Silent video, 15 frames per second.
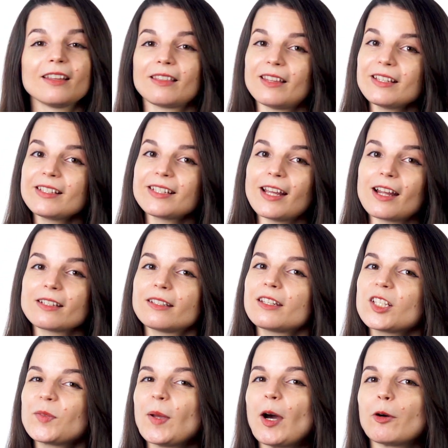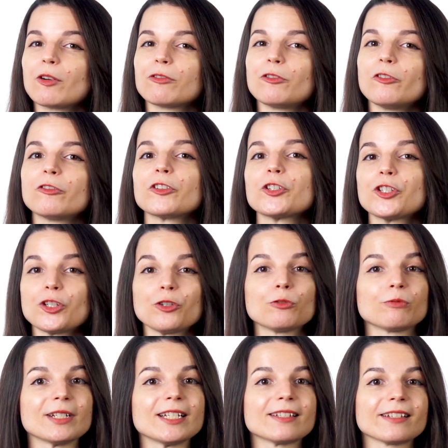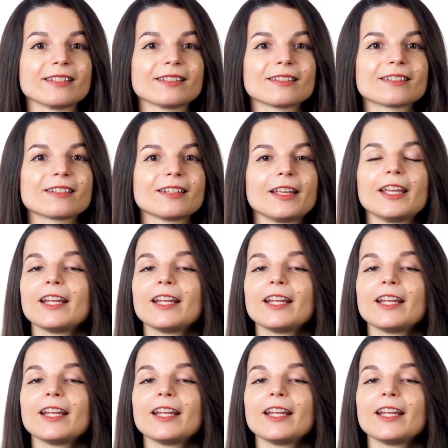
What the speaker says: This tactic is powerful for 2 reasons.